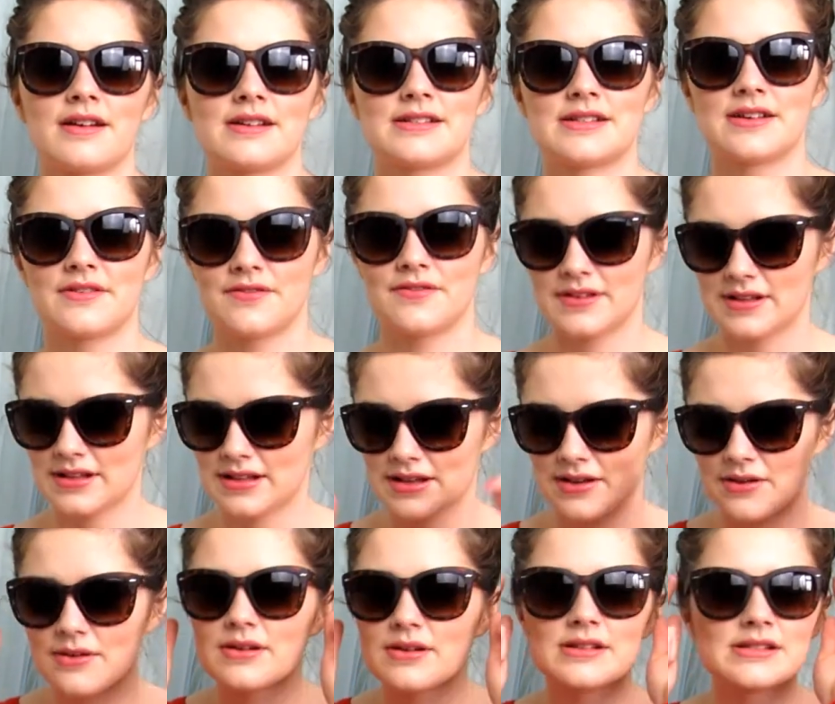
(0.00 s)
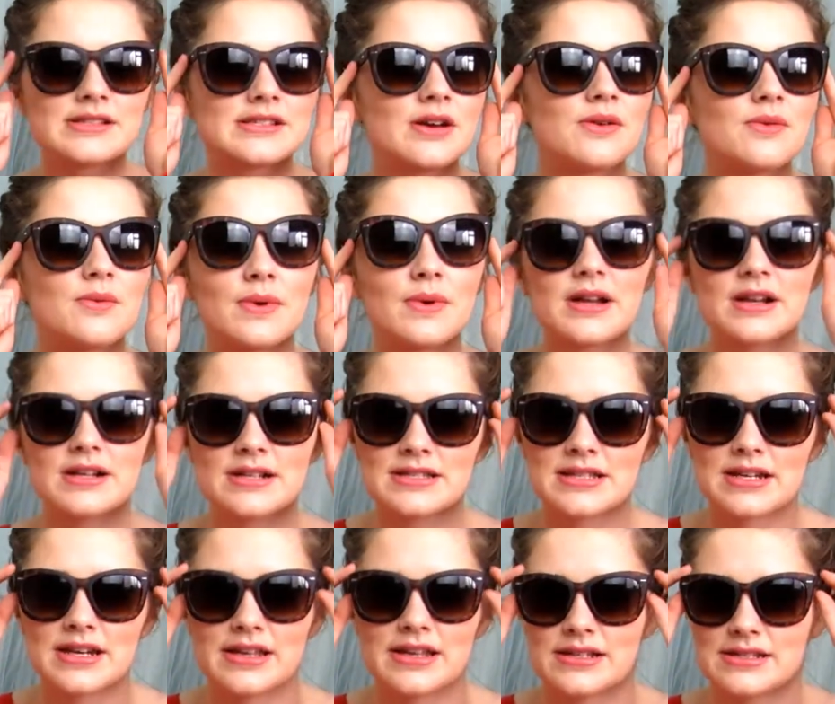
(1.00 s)
I feel like it's so weird
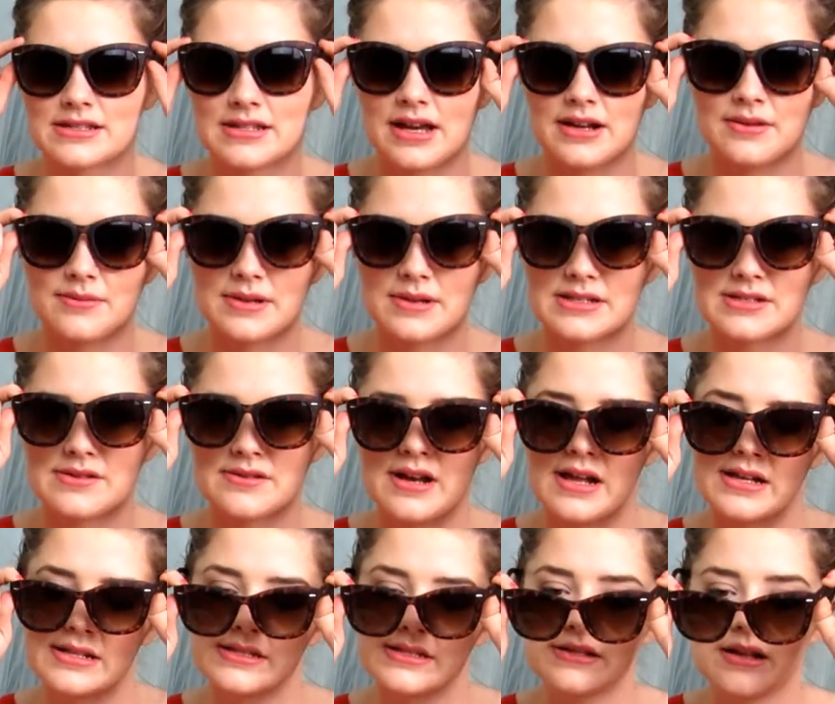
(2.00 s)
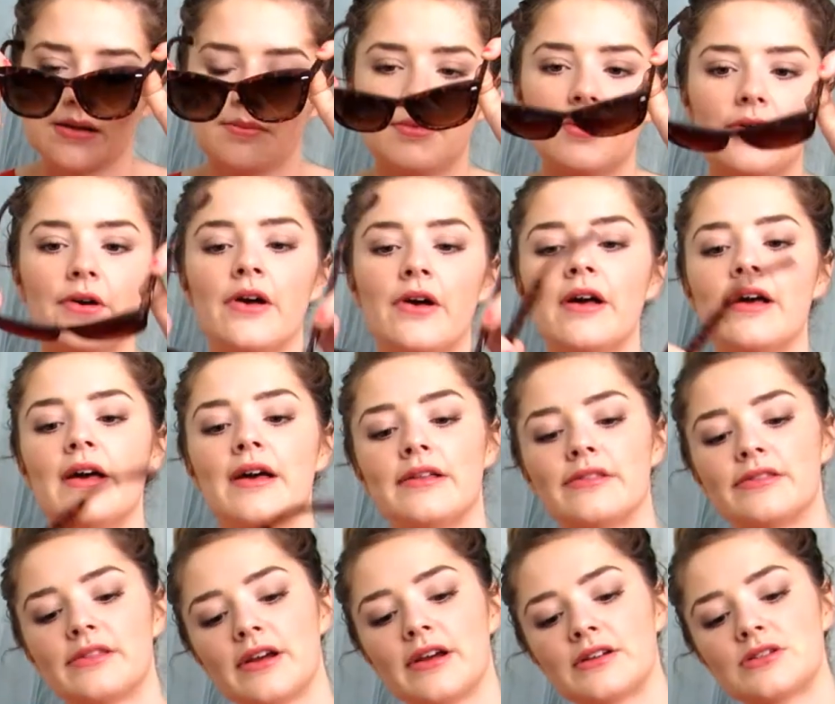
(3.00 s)
sitting inside with sunglasses on, but
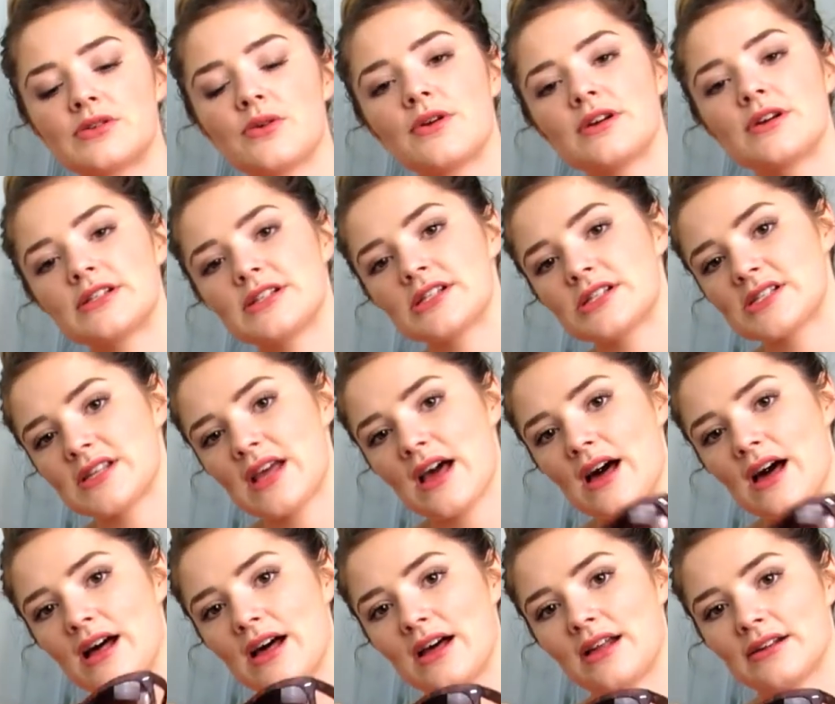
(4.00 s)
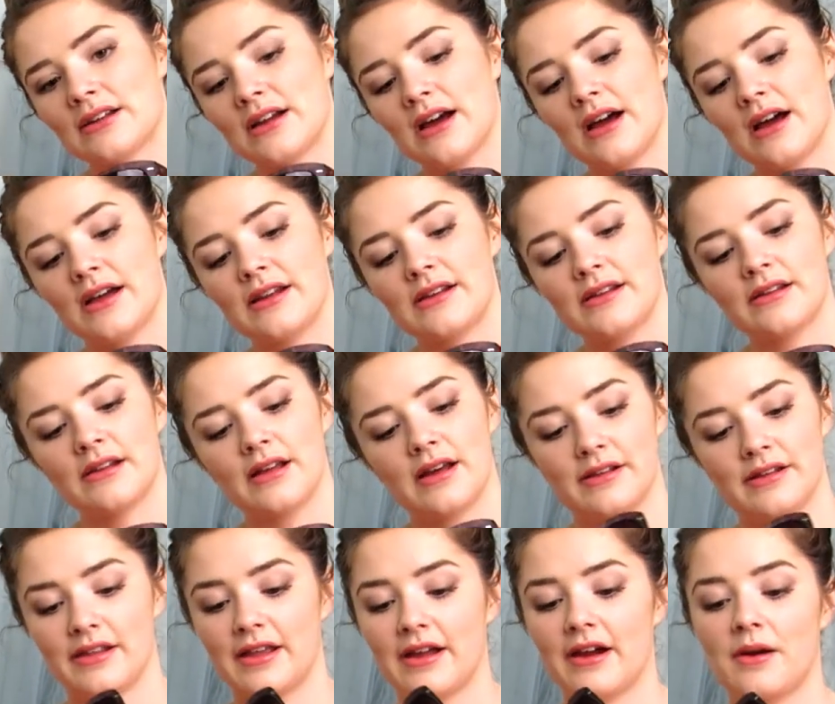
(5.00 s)
they're tortoiseshell
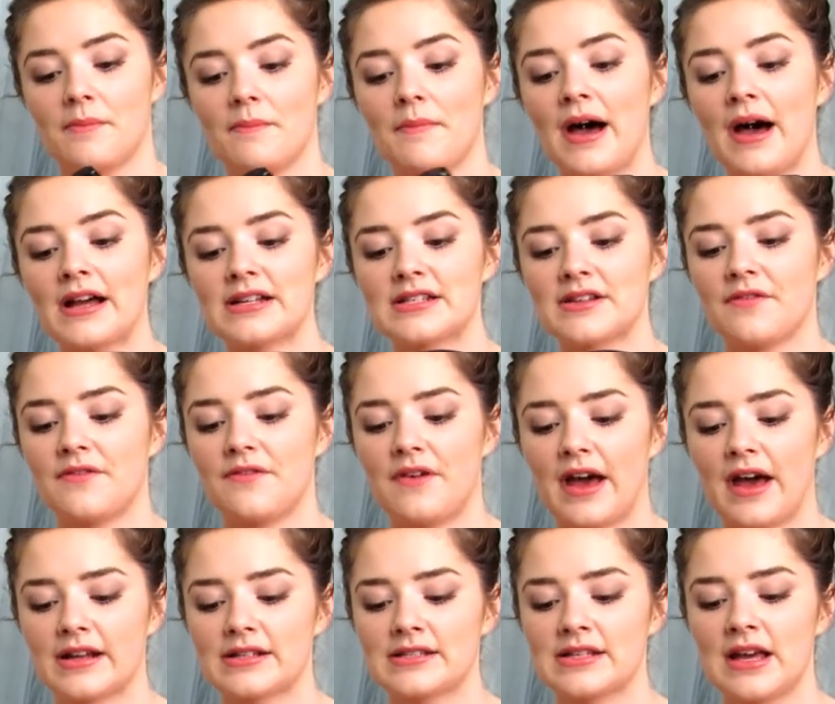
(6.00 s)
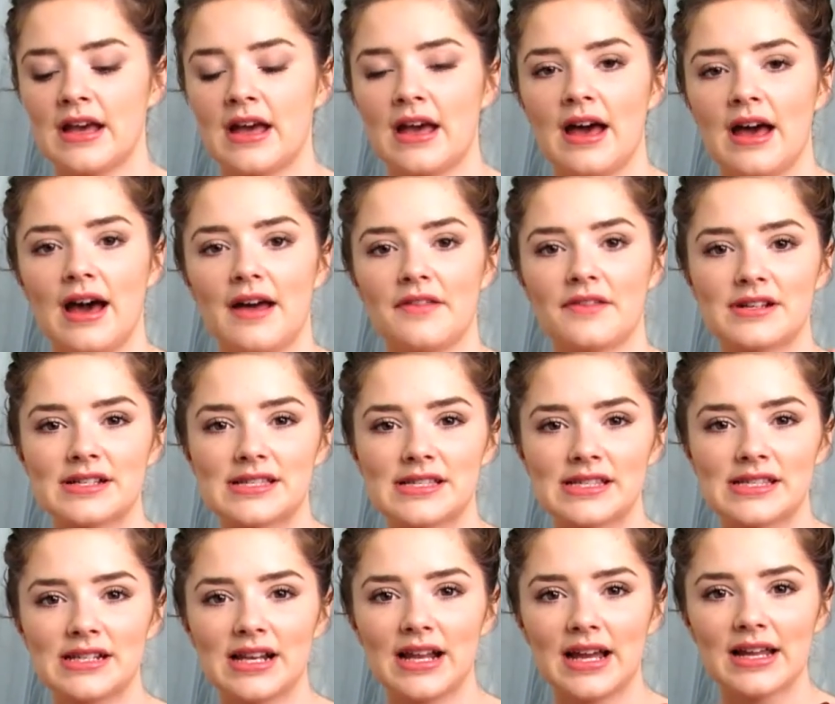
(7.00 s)
and they're a matte effect, and they're
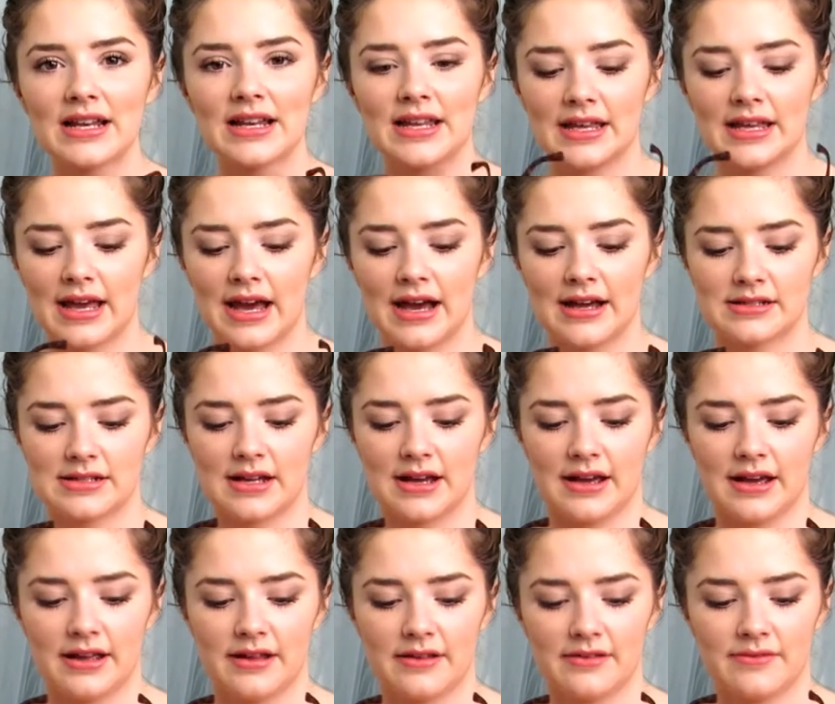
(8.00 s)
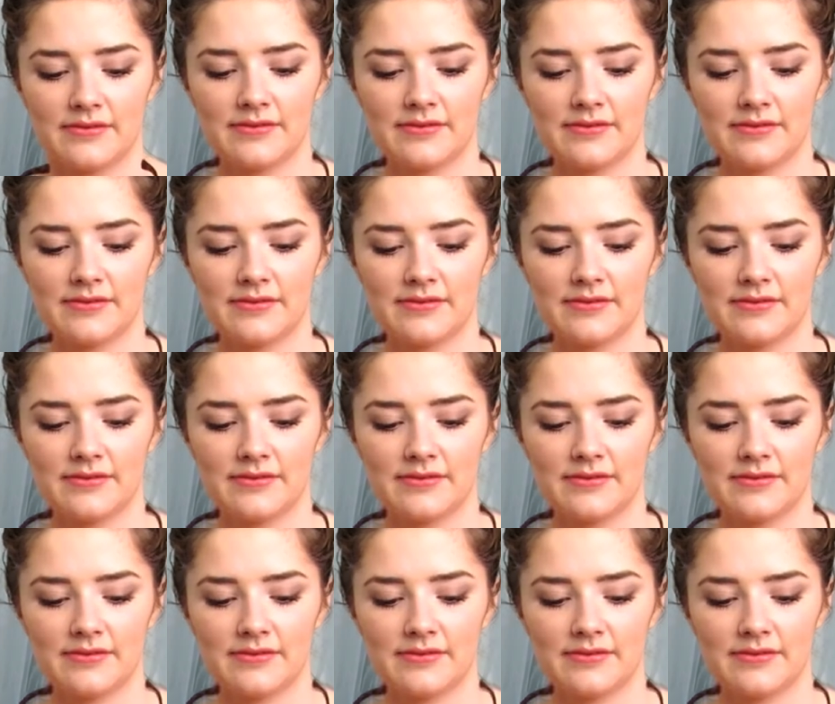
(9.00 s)
slightly cat eye.